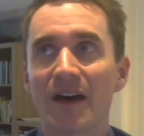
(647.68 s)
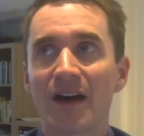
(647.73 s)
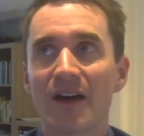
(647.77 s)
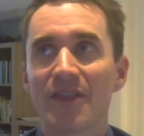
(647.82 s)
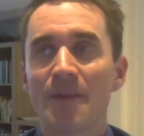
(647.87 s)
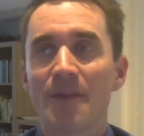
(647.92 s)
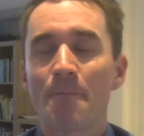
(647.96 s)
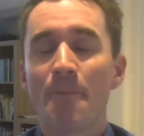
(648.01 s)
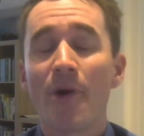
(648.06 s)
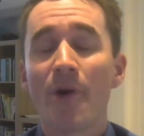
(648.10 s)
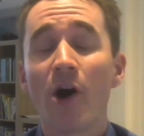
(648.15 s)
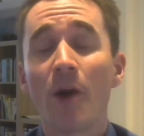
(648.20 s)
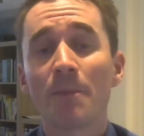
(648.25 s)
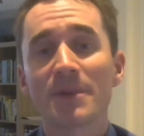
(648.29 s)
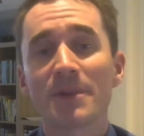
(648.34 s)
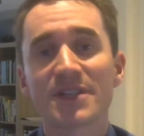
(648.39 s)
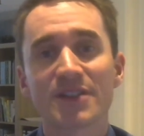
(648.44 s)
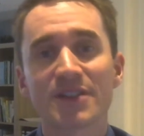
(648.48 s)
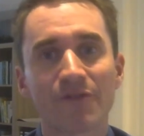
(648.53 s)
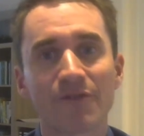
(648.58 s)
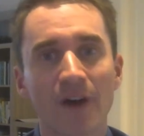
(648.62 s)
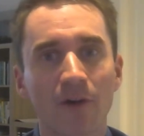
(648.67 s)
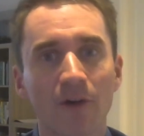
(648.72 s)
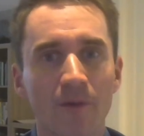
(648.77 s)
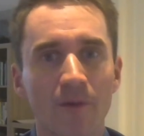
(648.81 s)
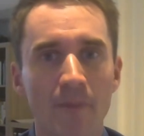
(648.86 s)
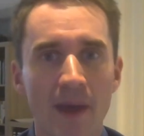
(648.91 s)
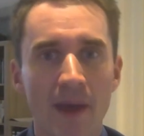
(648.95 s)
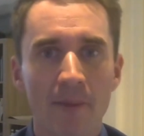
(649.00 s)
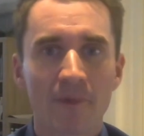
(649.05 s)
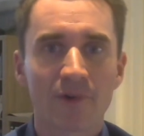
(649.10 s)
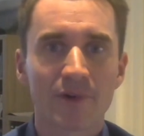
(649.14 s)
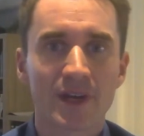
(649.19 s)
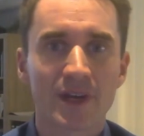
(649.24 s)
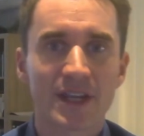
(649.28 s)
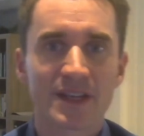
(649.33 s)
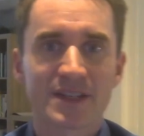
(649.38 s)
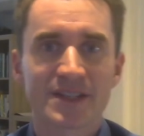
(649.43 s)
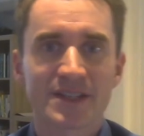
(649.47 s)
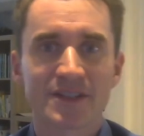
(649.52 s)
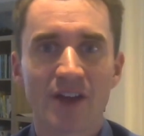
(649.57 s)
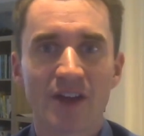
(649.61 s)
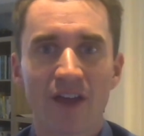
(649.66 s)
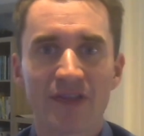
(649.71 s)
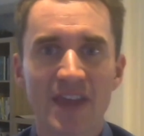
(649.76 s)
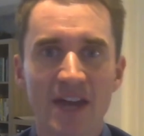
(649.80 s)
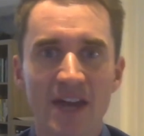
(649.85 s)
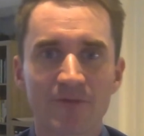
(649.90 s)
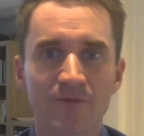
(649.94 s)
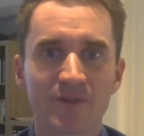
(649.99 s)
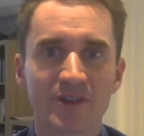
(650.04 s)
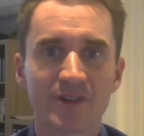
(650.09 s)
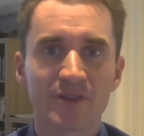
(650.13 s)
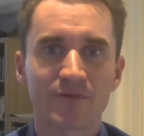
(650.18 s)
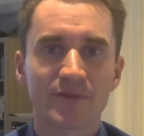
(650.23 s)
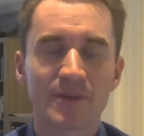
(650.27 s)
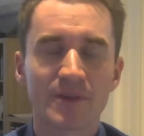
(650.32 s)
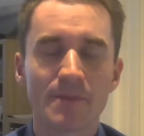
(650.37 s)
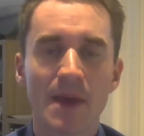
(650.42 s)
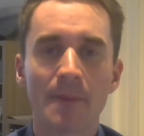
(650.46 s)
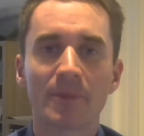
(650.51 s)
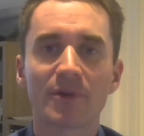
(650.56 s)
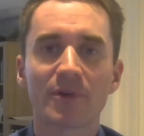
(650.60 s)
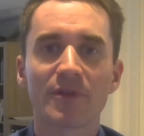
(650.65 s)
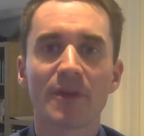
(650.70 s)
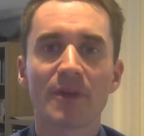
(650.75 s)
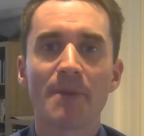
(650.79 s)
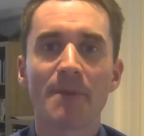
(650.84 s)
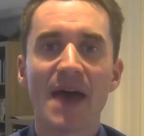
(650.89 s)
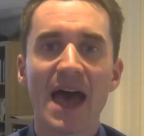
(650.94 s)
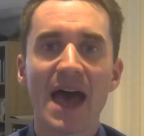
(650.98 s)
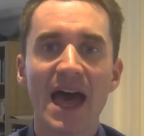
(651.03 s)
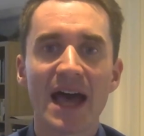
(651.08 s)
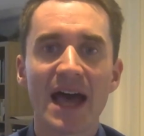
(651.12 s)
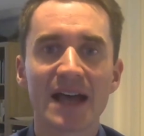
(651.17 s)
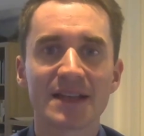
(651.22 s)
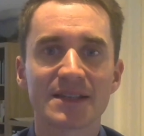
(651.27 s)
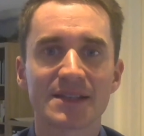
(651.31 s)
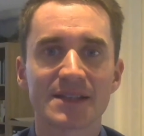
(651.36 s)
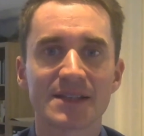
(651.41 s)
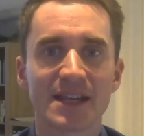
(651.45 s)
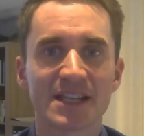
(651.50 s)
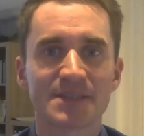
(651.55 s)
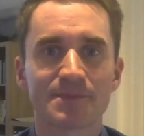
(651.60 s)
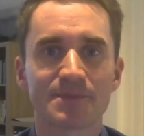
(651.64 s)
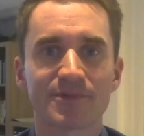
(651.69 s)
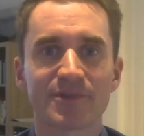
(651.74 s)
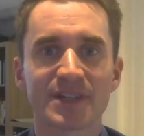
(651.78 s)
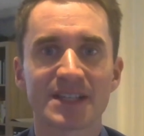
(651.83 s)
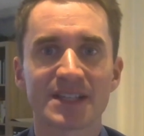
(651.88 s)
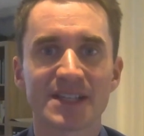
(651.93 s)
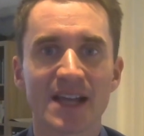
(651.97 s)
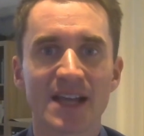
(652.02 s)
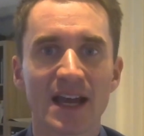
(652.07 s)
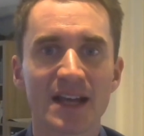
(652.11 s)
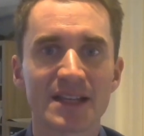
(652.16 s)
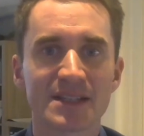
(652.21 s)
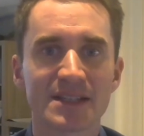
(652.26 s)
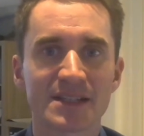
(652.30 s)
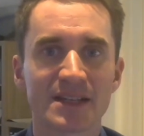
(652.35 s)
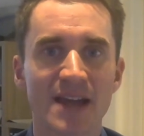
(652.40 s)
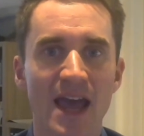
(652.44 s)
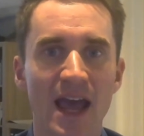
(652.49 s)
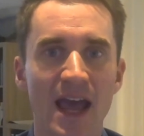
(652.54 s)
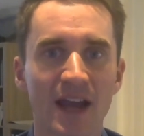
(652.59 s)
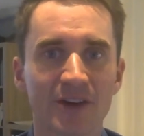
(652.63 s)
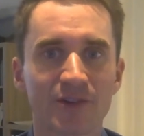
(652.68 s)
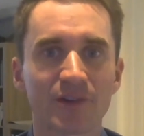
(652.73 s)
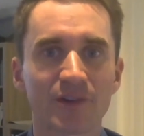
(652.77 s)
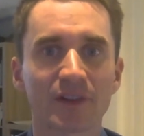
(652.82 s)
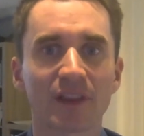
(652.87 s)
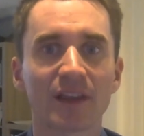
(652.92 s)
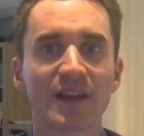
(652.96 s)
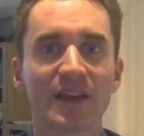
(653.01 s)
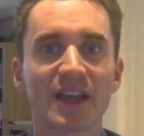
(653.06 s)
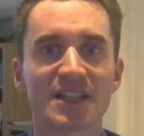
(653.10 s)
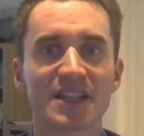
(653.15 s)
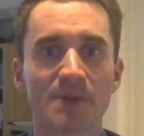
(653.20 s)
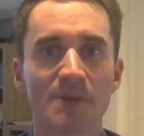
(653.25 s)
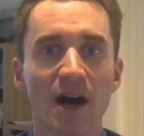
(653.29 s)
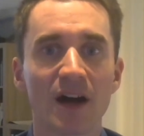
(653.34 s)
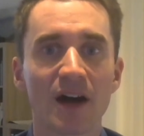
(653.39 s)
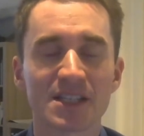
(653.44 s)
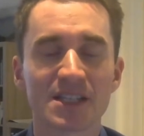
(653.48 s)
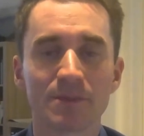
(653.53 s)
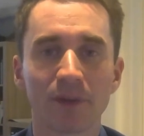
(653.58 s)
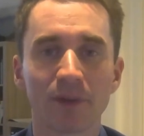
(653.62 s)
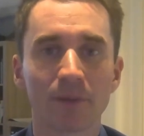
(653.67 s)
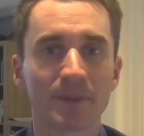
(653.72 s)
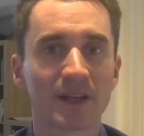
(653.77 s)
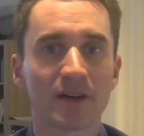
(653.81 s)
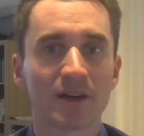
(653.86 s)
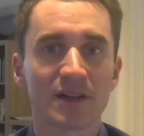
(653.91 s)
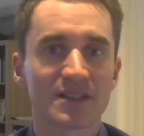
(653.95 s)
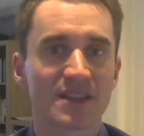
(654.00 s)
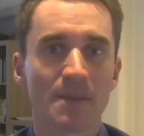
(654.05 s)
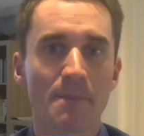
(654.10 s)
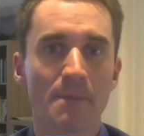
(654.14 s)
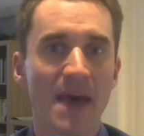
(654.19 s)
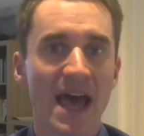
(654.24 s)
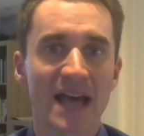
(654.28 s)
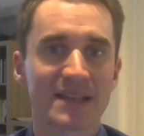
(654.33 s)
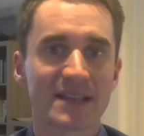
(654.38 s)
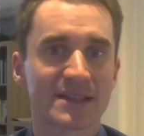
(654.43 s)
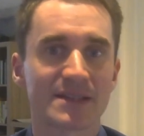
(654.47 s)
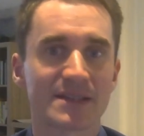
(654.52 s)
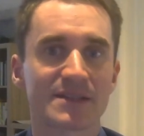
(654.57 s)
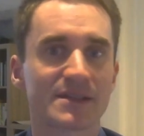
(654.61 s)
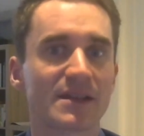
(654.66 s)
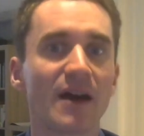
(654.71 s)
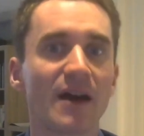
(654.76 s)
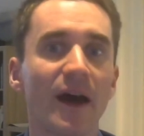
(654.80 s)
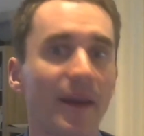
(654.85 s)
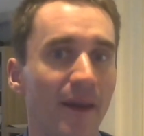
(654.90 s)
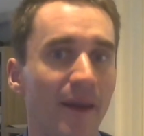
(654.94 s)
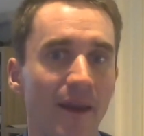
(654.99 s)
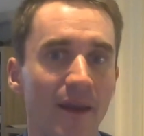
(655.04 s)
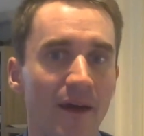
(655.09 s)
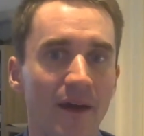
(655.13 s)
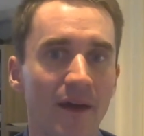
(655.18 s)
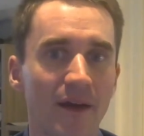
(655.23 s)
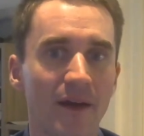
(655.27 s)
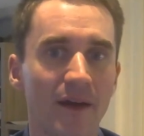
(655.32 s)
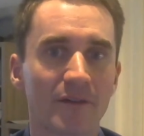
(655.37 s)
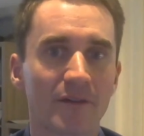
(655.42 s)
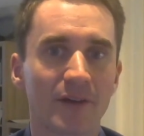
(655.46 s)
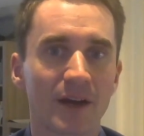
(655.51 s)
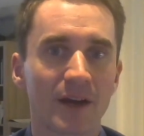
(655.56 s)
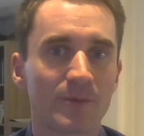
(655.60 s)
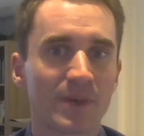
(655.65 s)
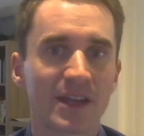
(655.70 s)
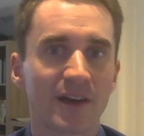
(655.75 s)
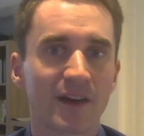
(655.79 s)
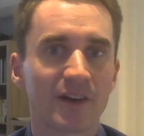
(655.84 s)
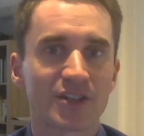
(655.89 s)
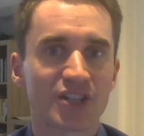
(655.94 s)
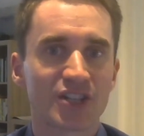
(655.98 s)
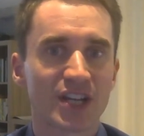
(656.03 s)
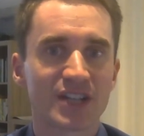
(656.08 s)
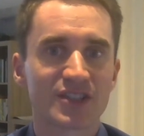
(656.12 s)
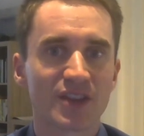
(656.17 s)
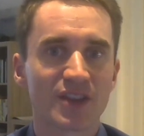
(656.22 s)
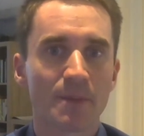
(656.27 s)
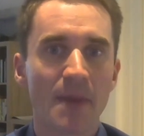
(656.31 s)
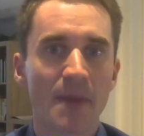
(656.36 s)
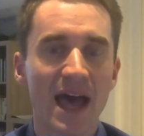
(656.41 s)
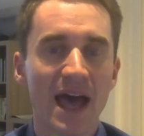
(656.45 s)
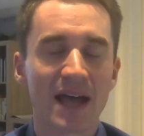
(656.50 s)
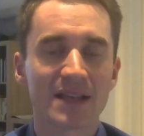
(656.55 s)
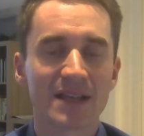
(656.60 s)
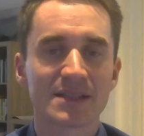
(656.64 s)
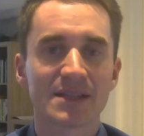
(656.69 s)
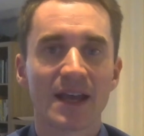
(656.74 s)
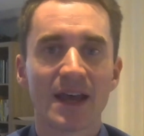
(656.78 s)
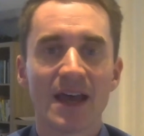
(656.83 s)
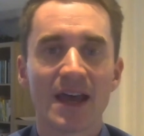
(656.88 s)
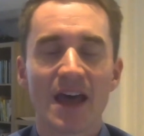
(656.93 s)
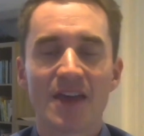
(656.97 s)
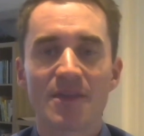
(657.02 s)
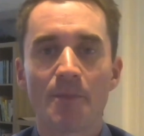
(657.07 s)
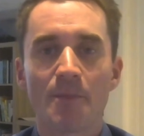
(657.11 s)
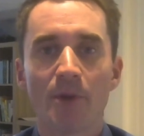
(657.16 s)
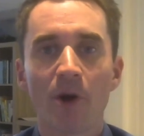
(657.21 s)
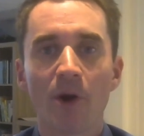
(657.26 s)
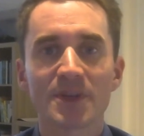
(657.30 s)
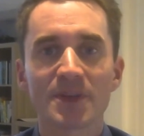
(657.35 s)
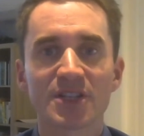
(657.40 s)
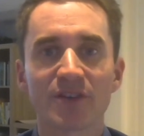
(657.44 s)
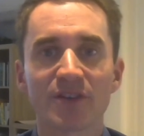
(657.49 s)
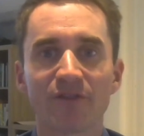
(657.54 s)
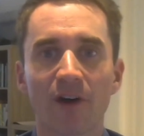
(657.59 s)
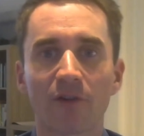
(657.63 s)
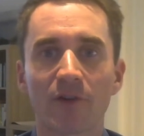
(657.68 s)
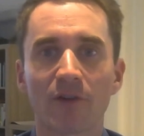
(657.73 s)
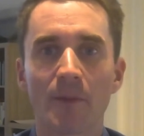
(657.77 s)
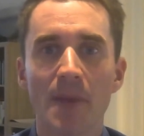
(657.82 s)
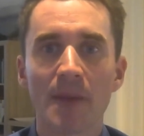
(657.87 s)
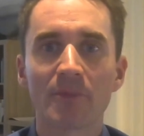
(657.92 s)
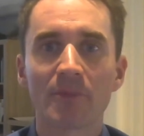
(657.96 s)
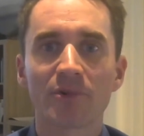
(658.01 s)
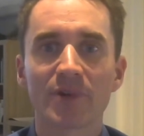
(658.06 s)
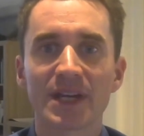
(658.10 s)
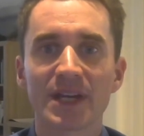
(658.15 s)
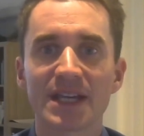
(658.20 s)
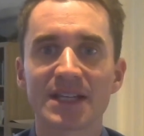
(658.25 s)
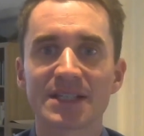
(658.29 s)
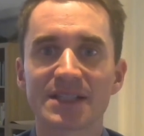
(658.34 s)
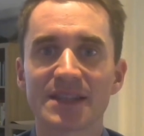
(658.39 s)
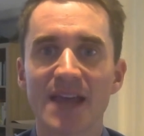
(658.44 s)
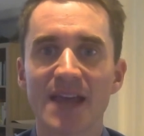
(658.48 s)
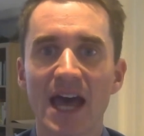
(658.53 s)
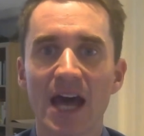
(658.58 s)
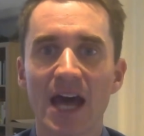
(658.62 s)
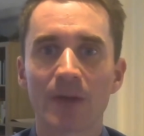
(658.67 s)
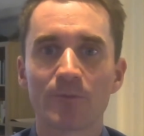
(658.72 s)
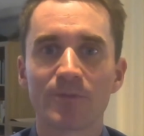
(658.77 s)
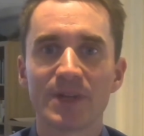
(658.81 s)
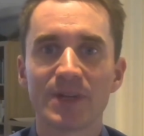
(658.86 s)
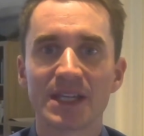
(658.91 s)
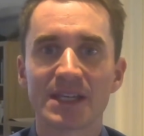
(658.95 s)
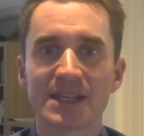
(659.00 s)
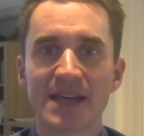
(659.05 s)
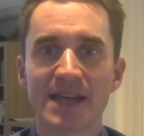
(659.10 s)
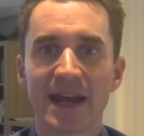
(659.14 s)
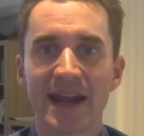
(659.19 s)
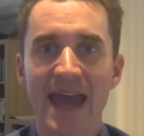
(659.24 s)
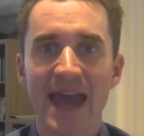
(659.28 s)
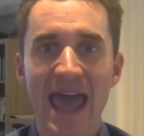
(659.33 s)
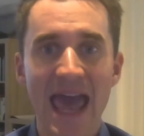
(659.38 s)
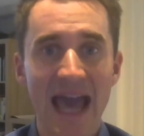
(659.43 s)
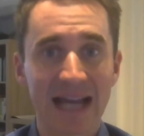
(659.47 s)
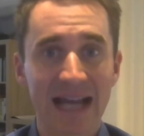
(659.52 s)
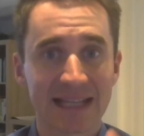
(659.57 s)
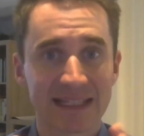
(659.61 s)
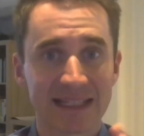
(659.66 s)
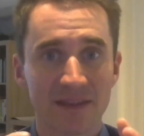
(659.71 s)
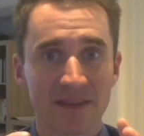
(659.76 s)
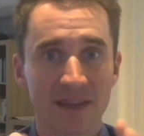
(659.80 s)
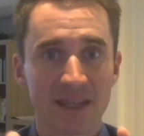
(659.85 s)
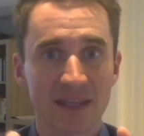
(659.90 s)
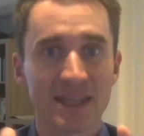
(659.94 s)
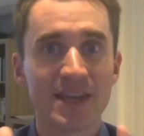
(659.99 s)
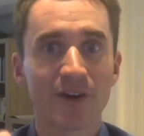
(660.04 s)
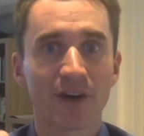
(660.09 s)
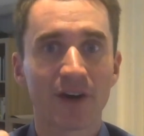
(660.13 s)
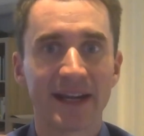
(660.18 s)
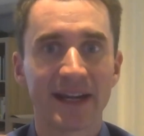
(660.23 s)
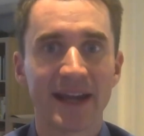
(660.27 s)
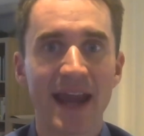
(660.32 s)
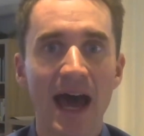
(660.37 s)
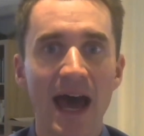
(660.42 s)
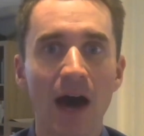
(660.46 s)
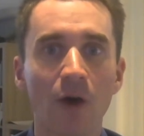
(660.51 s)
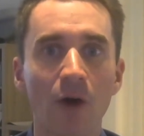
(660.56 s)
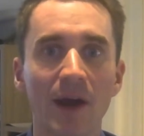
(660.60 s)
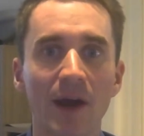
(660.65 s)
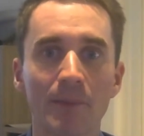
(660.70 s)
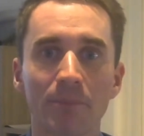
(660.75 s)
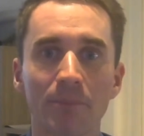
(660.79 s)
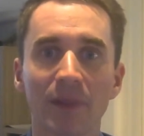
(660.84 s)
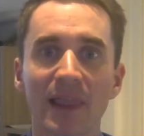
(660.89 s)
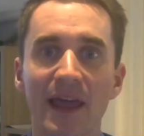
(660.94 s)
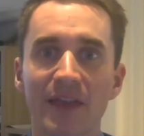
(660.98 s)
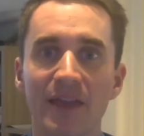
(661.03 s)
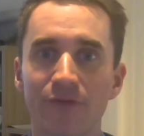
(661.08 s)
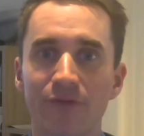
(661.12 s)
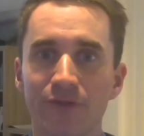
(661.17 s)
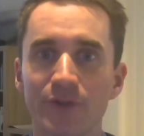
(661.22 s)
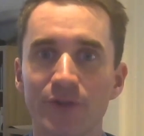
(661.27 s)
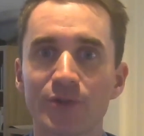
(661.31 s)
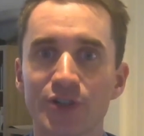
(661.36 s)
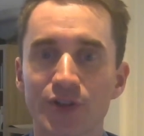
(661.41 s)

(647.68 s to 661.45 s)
purpose of our memory is not that we remember the past as precise and accurately as possible, because the past is gone, right? We cannot change the past. The purpose of our memory is that we can act in the here and now and plan the future.